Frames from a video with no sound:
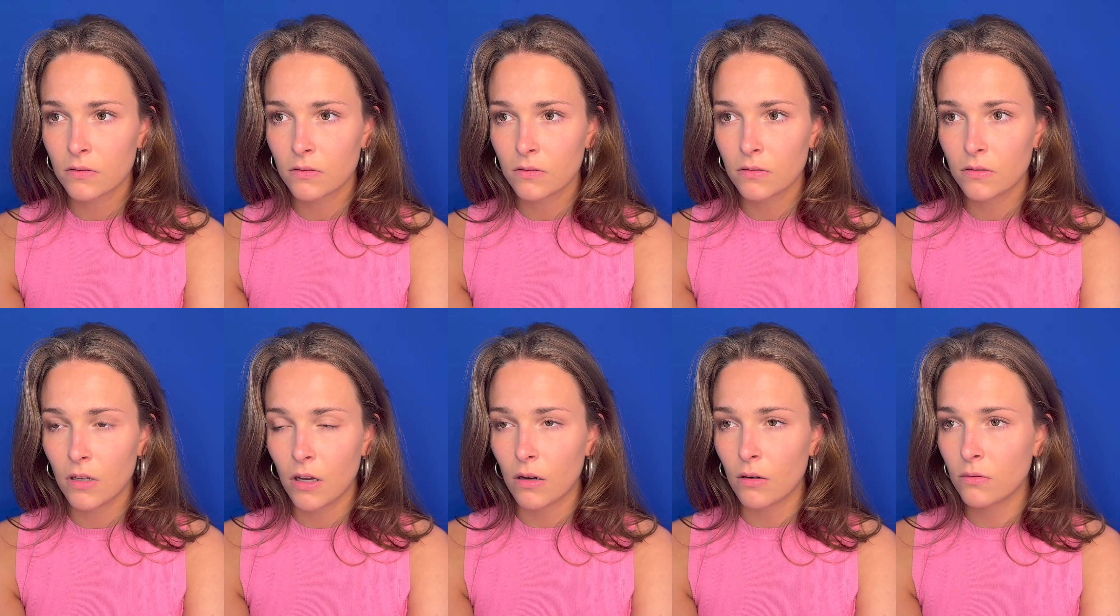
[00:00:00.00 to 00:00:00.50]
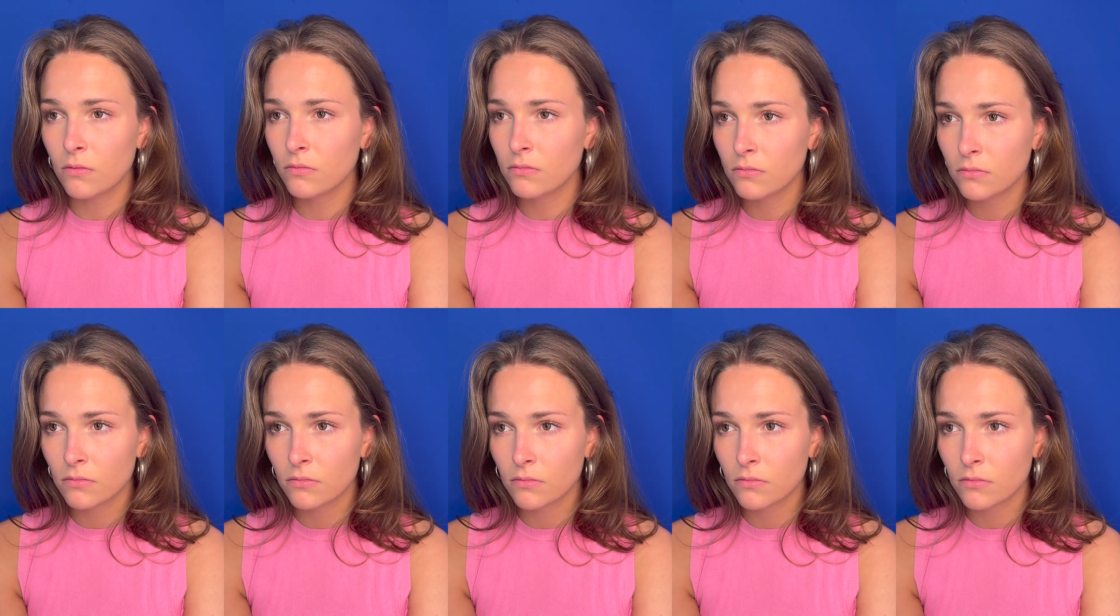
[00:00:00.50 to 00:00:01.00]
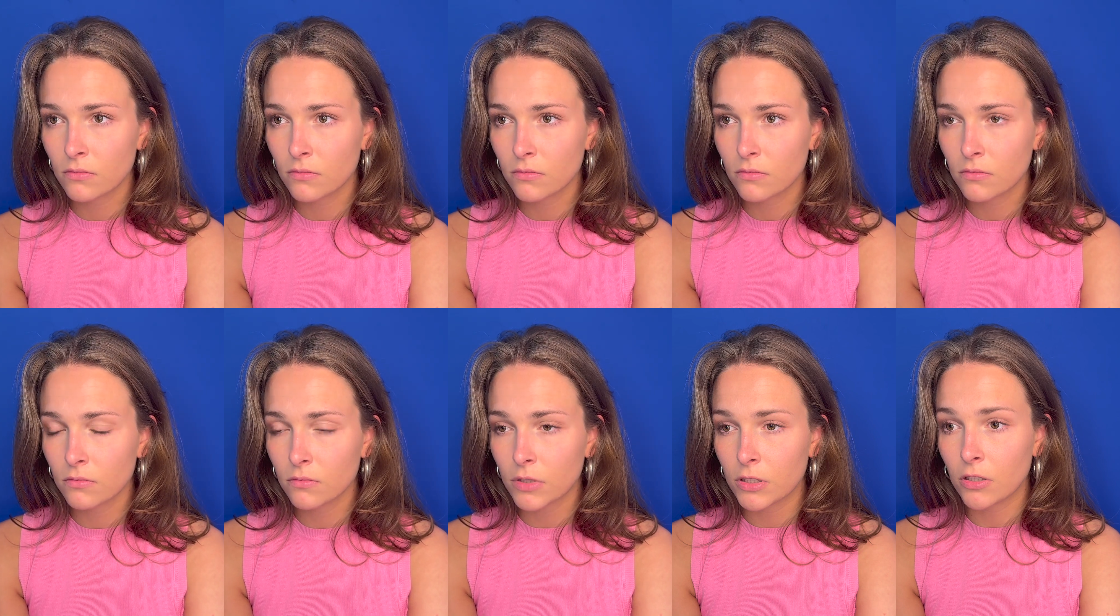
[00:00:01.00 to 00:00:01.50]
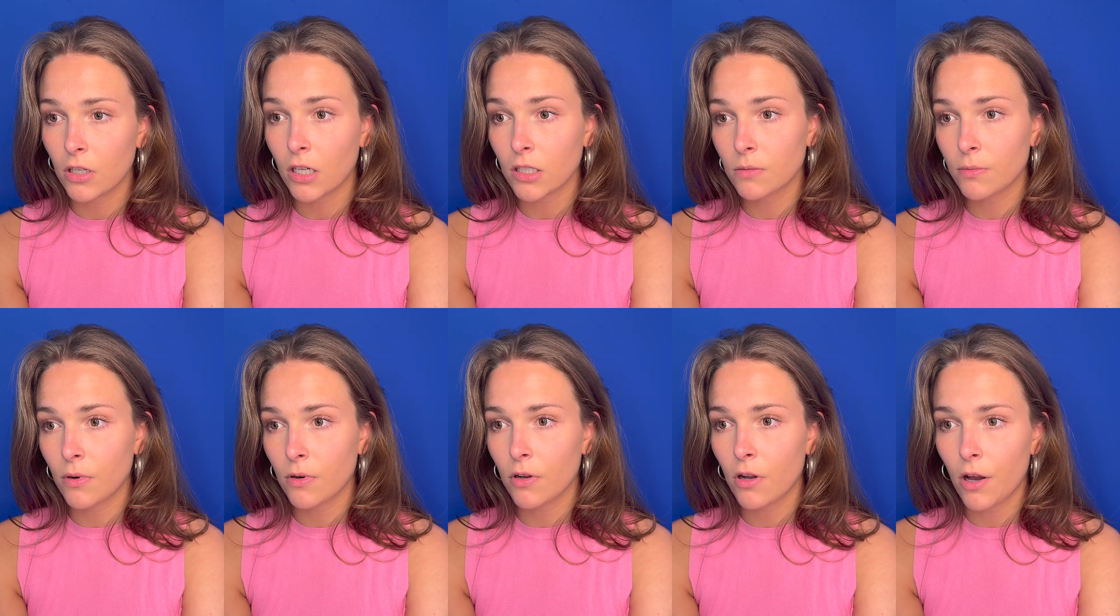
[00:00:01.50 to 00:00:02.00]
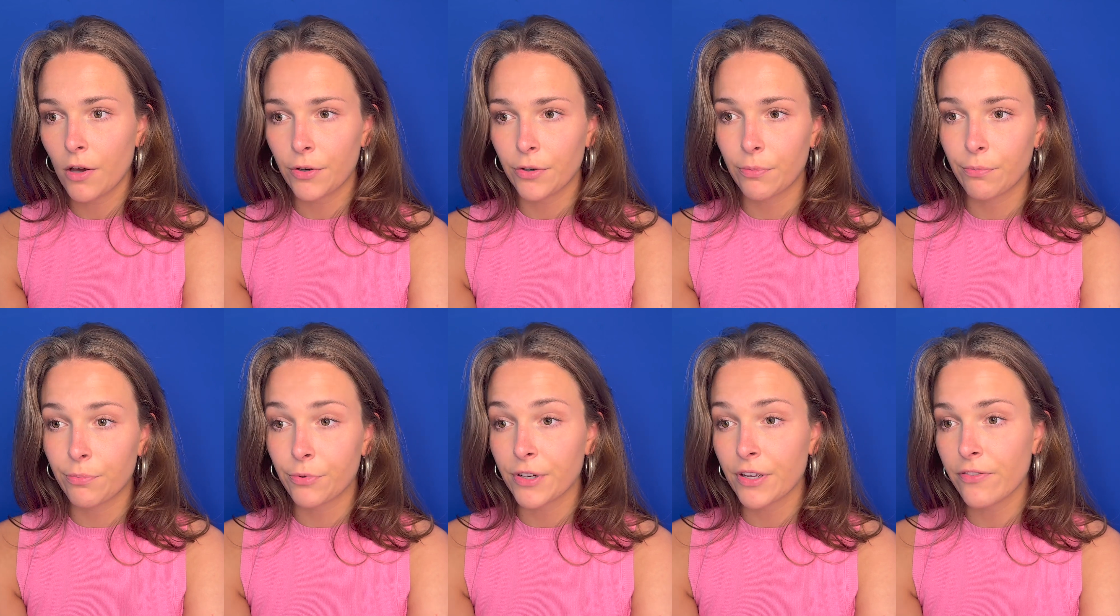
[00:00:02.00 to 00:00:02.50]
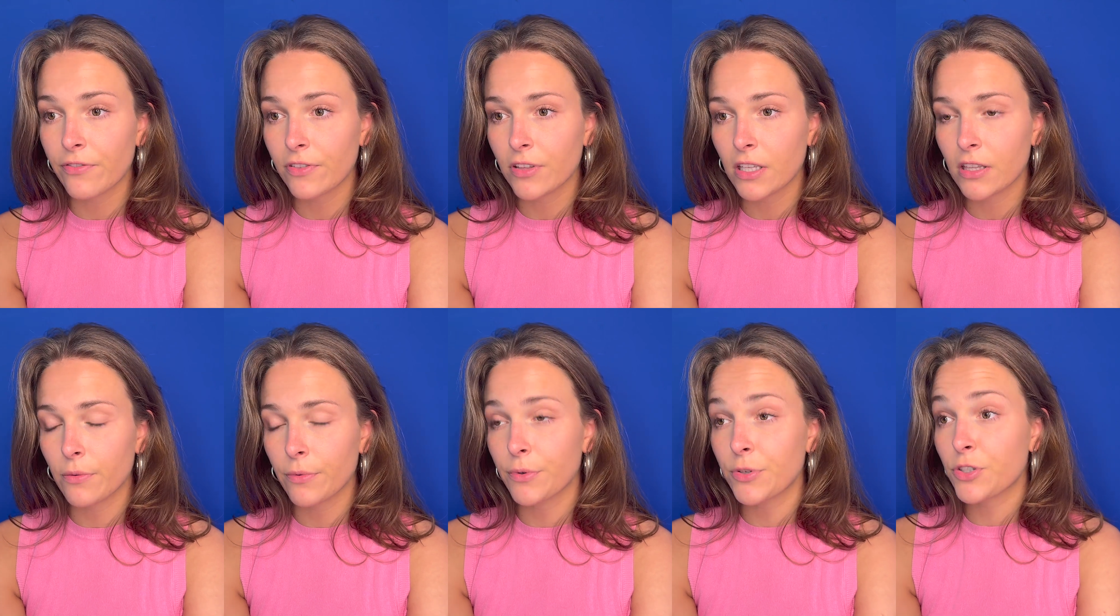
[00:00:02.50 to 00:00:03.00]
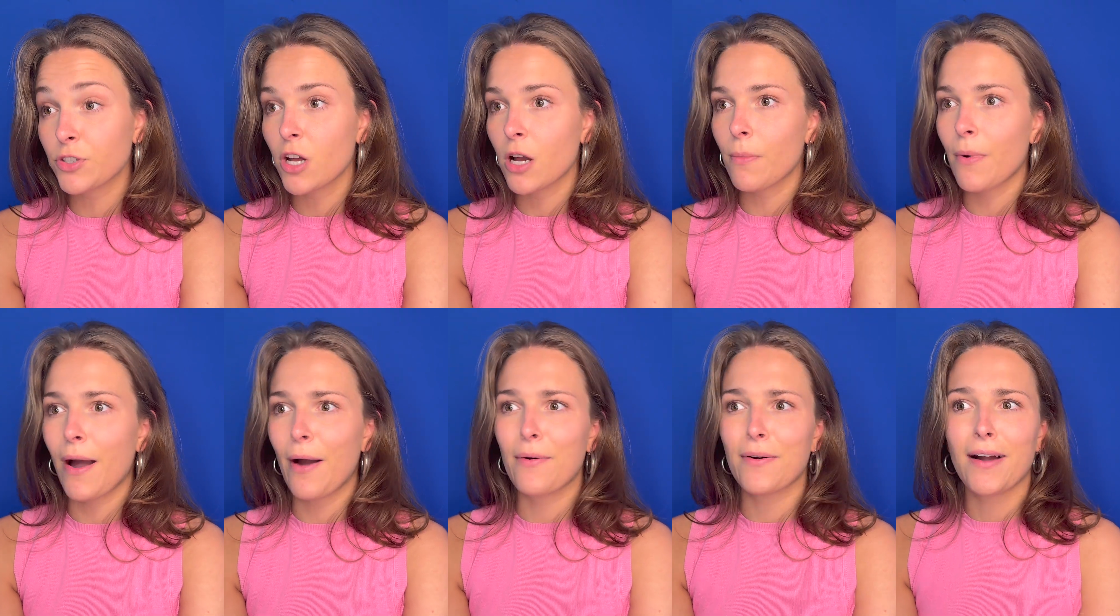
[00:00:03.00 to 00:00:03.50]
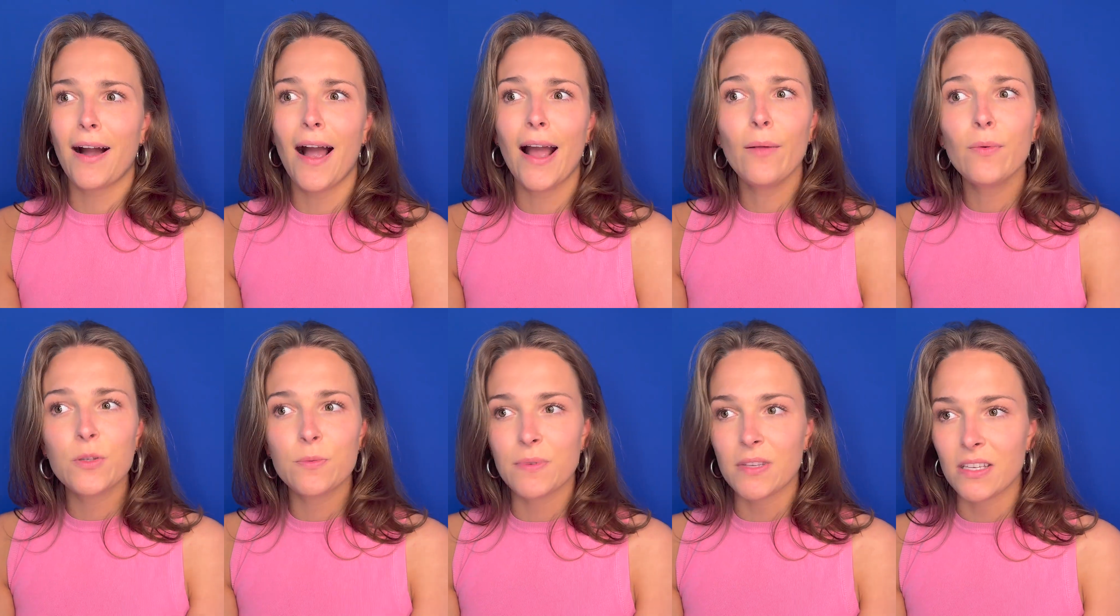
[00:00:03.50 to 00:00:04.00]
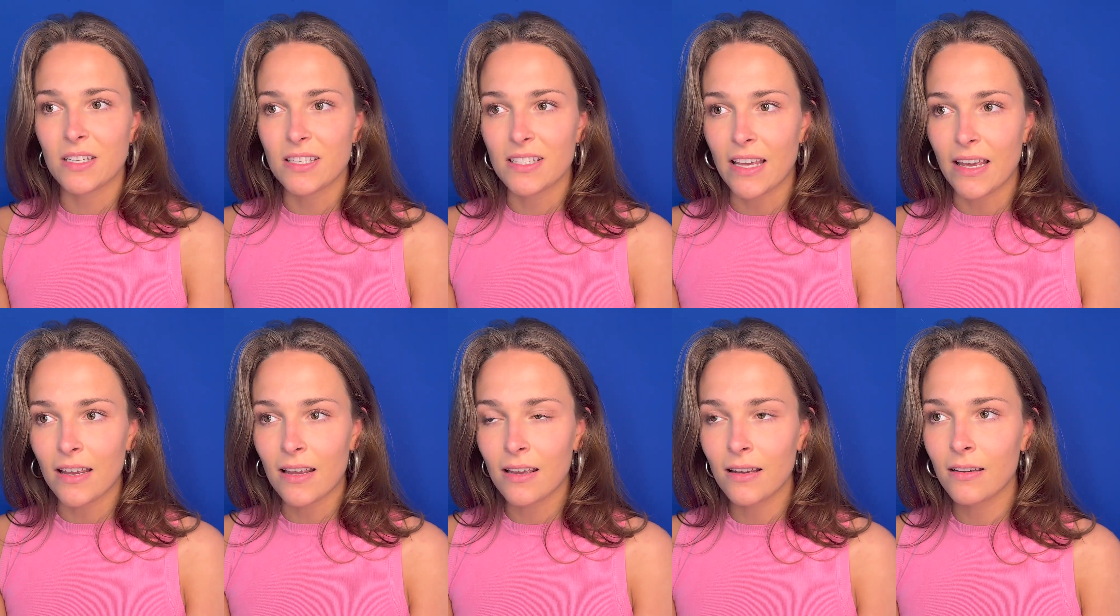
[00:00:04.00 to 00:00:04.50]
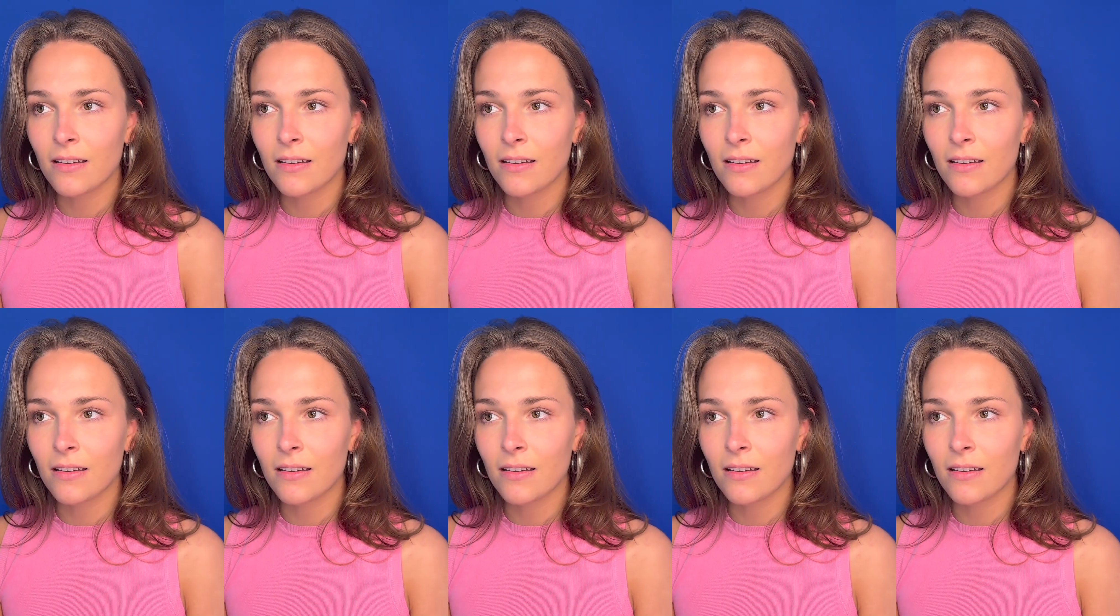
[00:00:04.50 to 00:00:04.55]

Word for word: No. We talked about Connor briefly, and then we were talking about how Kyle was being a dick.